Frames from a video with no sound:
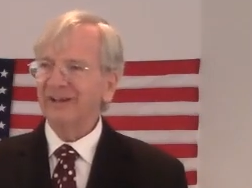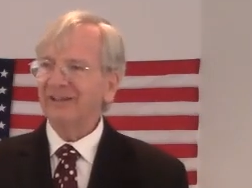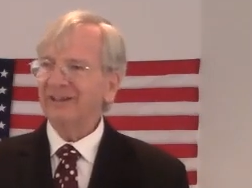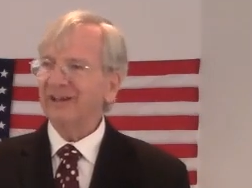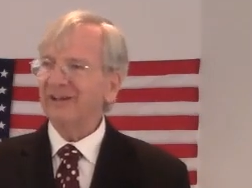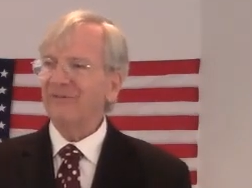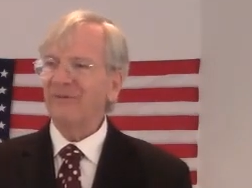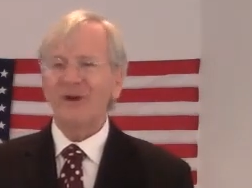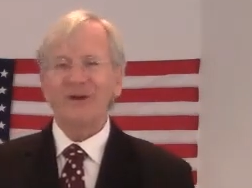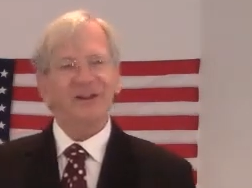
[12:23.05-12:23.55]

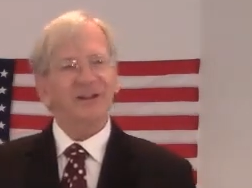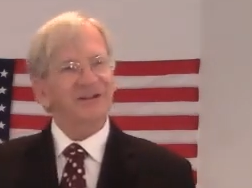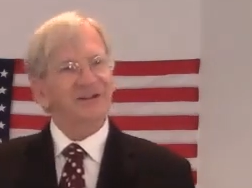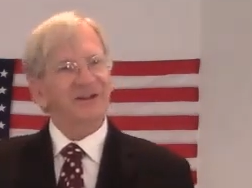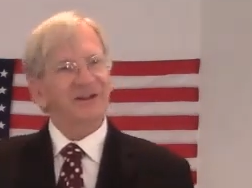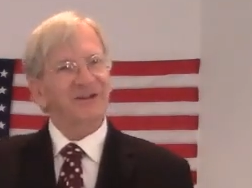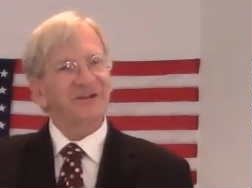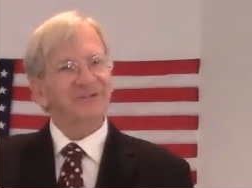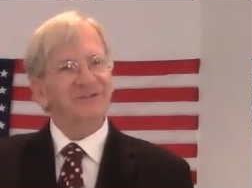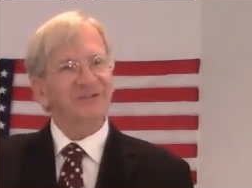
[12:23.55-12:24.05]
They
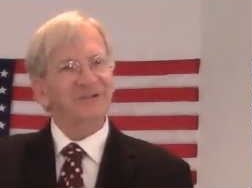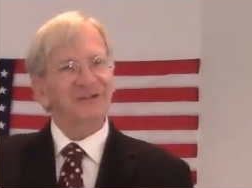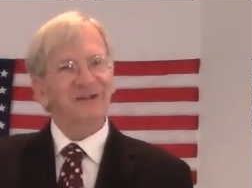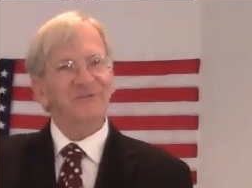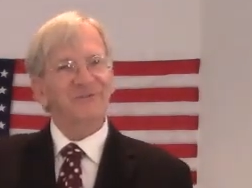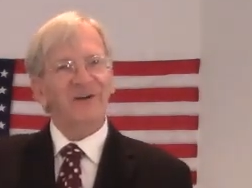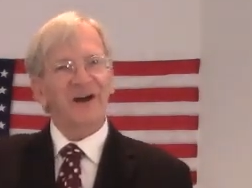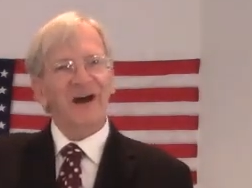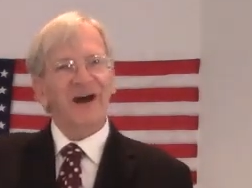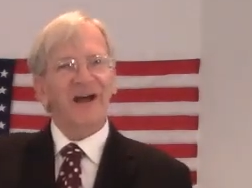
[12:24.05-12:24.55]
volunteered to
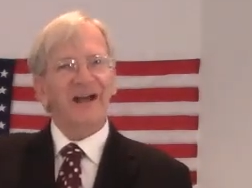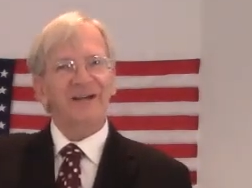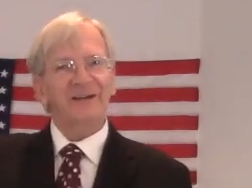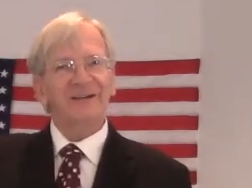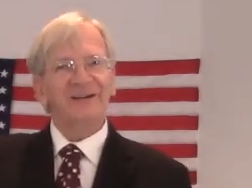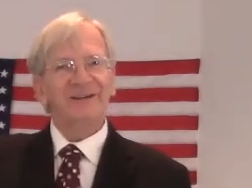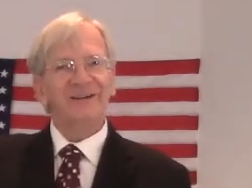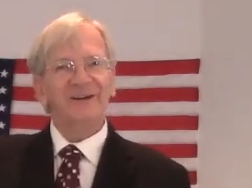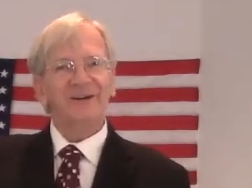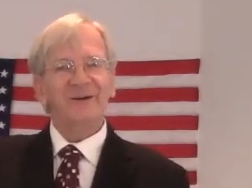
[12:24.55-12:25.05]

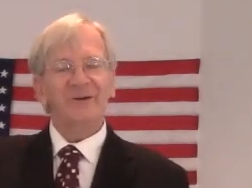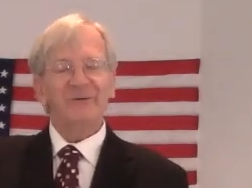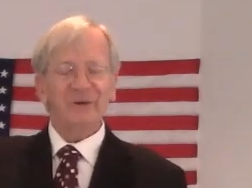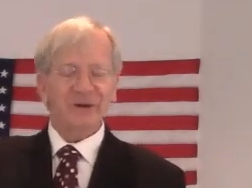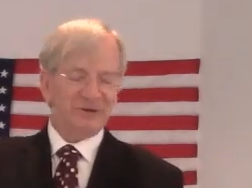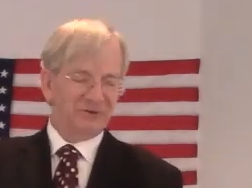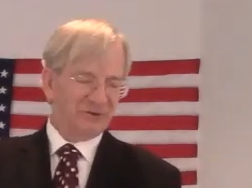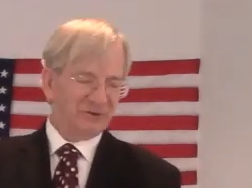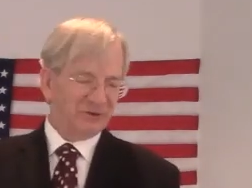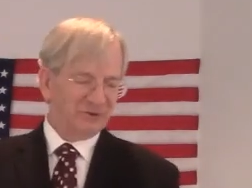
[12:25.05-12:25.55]
define
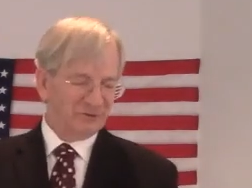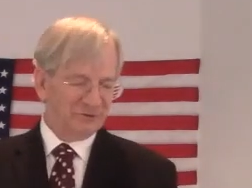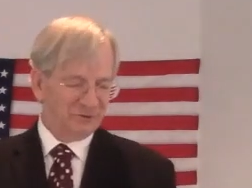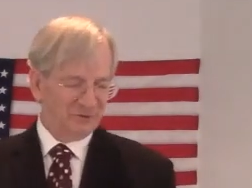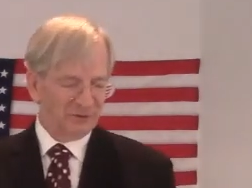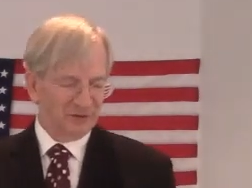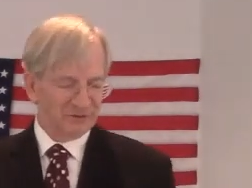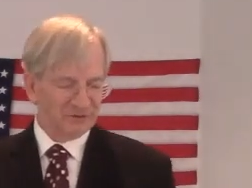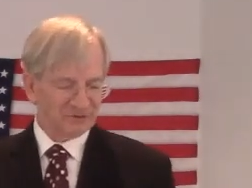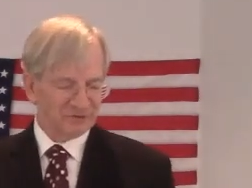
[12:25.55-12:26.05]
what you could
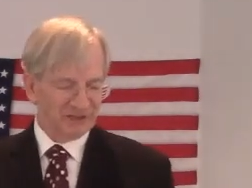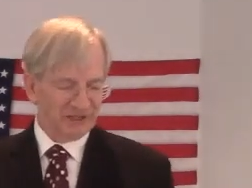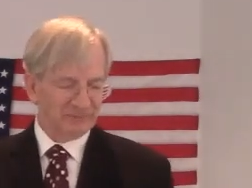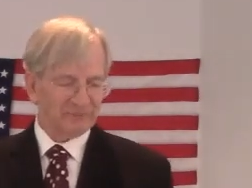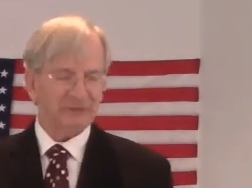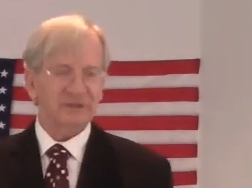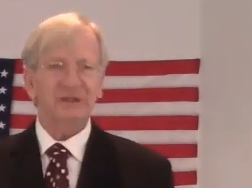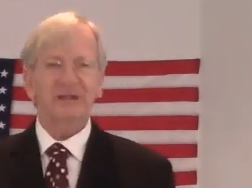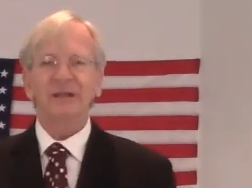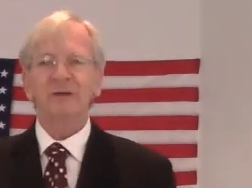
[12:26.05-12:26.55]
do on the
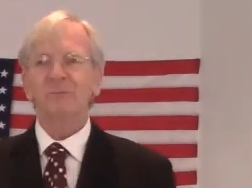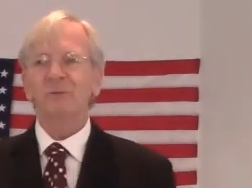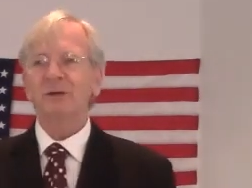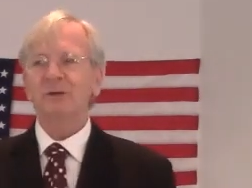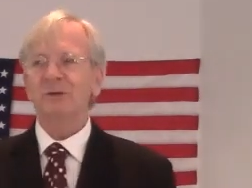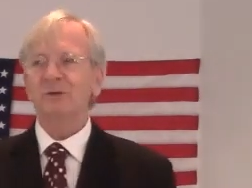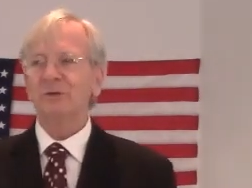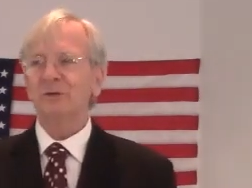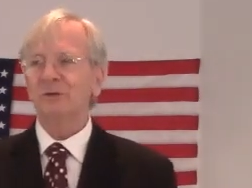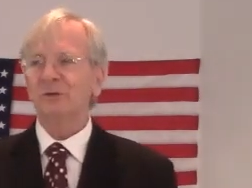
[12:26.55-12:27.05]
Sabbath day and what
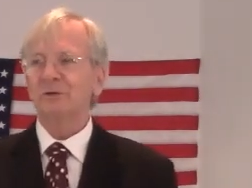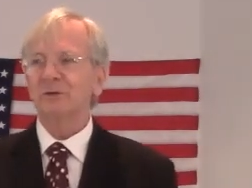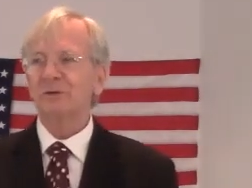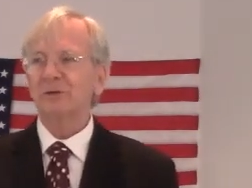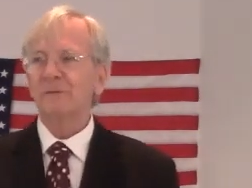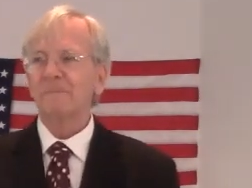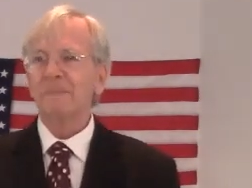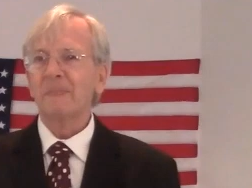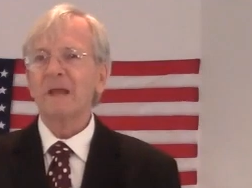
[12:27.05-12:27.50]
you couldn't.